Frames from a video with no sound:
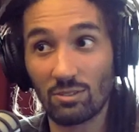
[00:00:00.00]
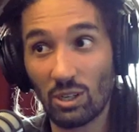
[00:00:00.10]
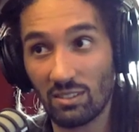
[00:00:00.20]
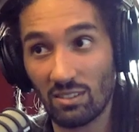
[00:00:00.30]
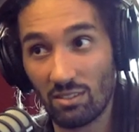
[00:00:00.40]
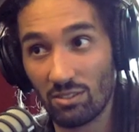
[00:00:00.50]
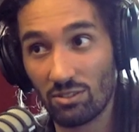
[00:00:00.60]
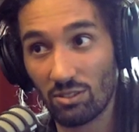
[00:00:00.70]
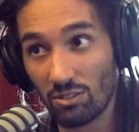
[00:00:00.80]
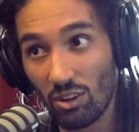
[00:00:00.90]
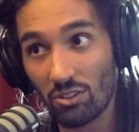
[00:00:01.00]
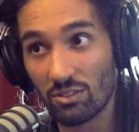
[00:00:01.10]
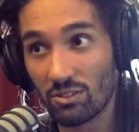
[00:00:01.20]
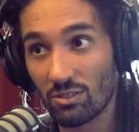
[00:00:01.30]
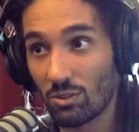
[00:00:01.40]
racist
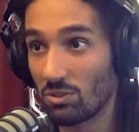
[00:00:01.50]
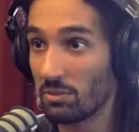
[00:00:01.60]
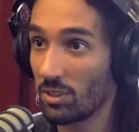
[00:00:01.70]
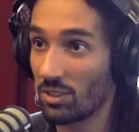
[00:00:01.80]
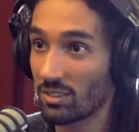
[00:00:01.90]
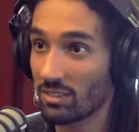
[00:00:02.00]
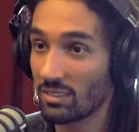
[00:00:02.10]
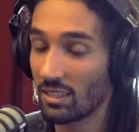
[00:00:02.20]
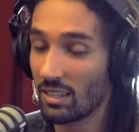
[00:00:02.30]
thoughts or remarks.